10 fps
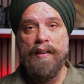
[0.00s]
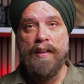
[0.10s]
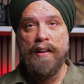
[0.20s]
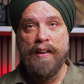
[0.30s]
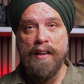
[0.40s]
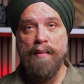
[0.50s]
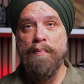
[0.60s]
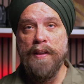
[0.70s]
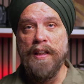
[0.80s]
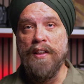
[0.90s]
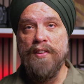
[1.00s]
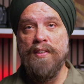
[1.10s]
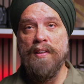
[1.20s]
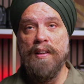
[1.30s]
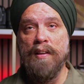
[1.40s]
the
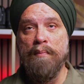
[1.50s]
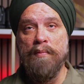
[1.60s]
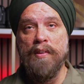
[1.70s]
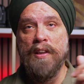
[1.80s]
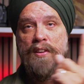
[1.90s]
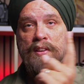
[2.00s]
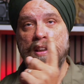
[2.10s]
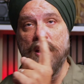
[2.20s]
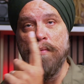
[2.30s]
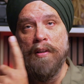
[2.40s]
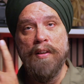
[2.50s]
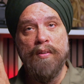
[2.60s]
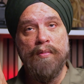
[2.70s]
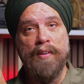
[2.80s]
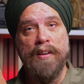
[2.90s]
companies, this camera
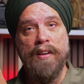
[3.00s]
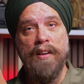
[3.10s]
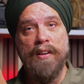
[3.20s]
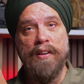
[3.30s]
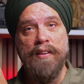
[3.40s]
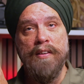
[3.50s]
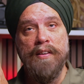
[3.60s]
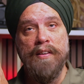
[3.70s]
over here